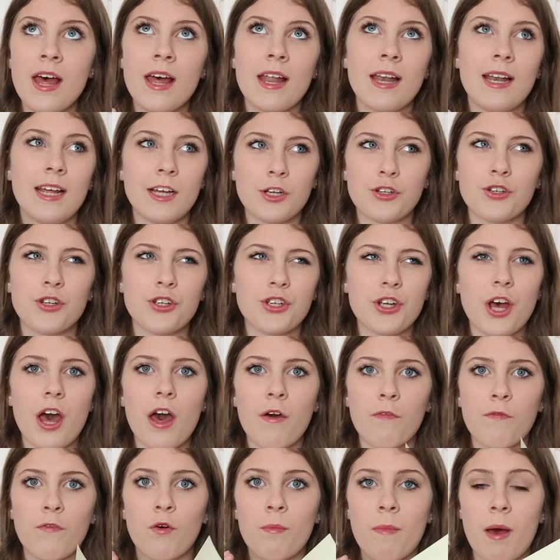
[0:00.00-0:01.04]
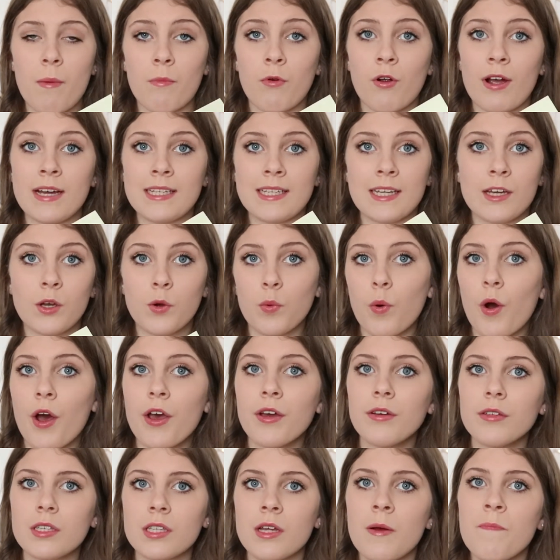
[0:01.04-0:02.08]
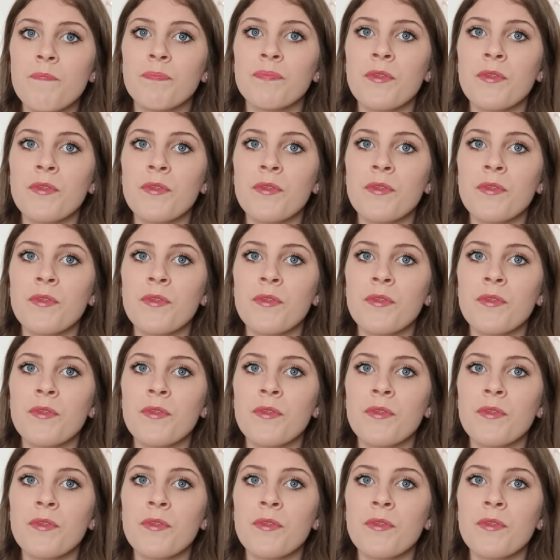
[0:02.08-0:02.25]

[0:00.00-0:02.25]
literature for memorizing quotes.